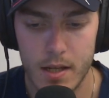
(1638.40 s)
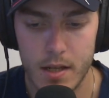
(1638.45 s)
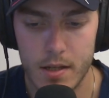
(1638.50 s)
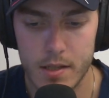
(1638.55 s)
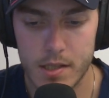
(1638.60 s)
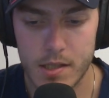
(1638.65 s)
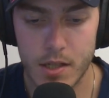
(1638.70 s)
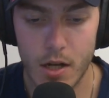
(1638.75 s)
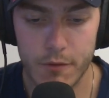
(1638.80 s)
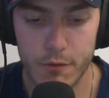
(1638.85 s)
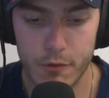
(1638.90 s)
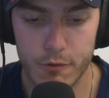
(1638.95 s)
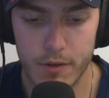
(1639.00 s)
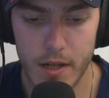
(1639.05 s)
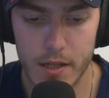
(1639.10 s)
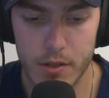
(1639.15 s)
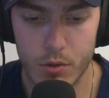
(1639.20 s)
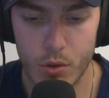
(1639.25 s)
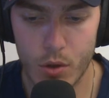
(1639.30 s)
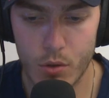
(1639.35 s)
Stoffel
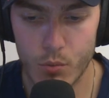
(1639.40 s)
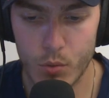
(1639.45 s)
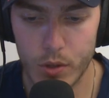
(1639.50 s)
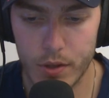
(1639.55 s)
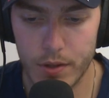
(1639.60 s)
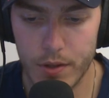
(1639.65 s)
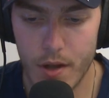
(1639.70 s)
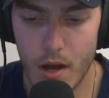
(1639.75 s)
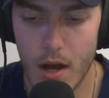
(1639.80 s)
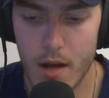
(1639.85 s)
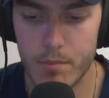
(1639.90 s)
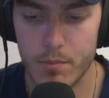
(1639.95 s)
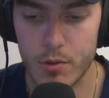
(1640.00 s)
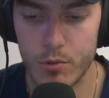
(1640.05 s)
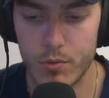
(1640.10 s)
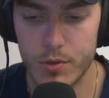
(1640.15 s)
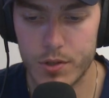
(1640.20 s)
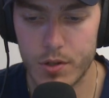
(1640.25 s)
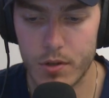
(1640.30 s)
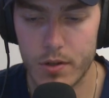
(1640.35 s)
Vandoorne will not be
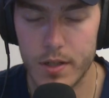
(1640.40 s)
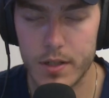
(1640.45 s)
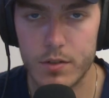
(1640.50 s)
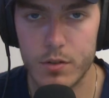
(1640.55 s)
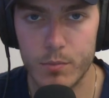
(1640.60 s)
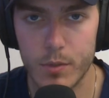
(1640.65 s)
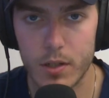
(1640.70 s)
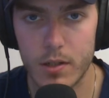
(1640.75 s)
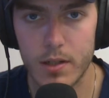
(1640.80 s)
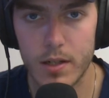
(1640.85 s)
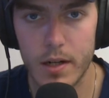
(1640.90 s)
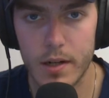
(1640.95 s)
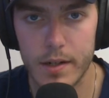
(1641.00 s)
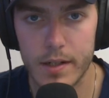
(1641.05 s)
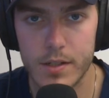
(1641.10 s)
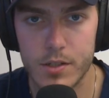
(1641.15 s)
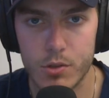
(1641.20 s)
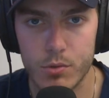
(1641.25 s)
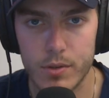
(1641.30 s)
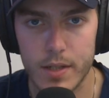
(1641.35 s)
returning to McLaren
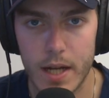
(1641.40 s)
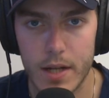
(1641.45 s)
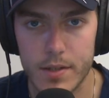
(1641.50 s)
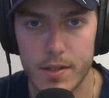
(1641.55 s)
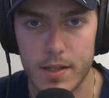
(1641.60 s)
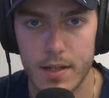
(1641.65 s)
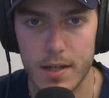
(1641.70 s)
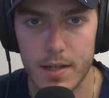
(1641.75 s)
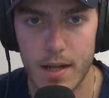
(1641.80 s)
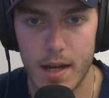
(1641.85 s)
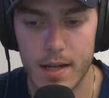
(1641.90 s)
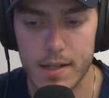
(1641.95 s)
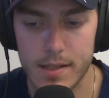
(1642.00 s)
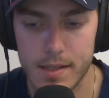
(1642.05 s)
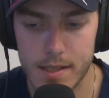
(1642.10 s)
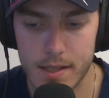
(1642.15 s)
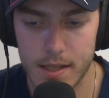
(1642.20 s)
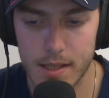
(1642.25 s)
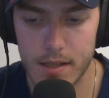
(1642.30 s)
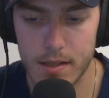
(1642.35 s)
in
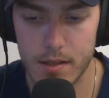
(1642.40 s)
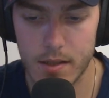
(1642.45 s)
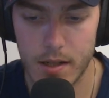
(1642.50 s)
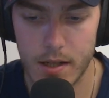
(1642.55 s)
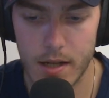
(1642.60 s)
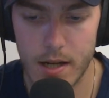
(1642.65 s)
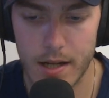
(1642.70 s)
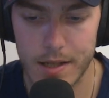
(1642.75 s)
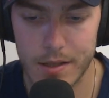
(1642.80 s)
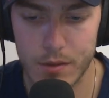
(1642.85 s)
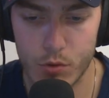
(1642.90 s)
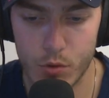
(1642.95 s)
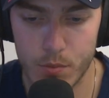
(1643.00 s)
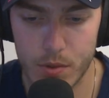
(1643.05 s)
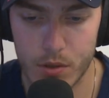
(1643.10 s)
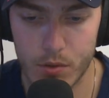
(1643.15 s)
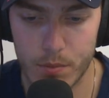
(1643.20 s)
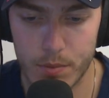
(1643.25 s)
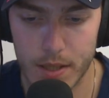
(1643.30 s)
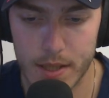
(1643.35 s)
2019. He will
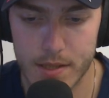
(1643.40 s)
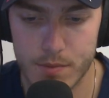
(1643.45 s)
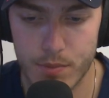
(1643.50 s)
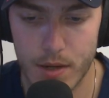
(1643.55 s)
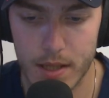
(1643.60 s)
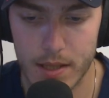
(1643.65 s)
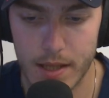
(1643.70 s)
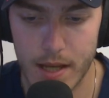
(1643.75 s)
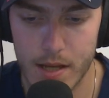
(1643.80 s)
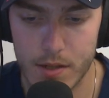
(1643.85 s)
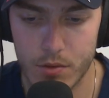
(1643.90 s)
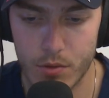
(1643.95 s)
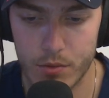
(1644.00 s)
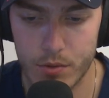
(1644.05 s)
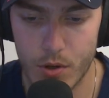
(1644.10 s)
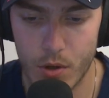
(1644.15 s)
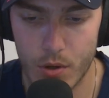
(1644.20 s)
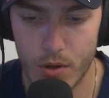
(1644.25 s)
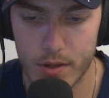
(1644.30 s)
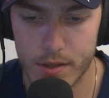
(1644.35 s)
be replaced by Lando
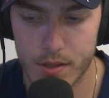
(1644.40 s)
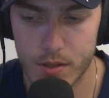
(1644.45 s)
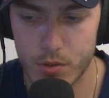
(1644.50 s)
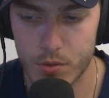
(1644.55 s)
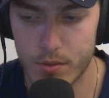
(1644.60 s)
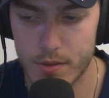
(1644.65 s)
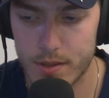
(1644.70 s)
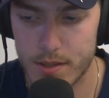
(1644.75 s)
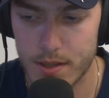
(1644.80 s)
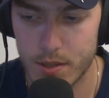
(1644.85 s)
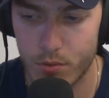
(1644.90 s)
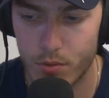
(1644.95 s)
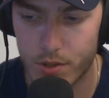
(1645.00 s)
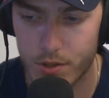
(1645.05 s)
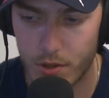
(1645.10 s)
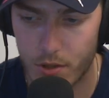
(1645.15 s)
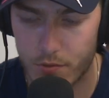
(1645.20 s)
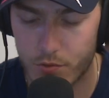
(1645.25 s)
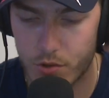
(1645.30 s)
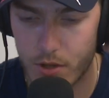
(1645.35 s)
Norris, who is the
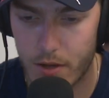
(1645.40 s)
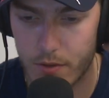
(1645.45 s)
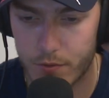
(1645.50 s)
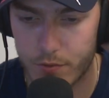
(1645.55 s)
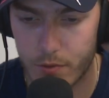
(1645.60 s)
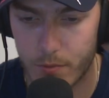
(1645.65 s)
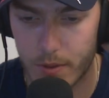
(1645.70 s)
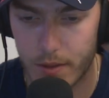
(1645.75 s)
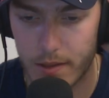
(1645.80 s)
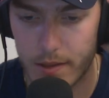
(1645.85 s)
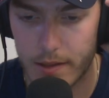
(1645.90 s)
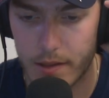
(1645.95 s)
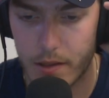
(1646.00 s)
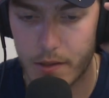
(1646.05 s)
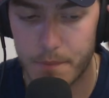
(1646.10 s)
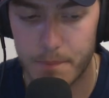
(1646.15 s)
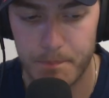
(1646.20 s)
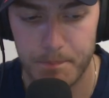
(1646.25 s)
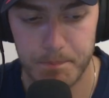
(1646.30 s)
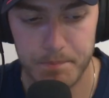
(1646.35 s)
reserve driver for
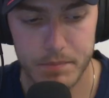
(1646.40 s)
McLaren.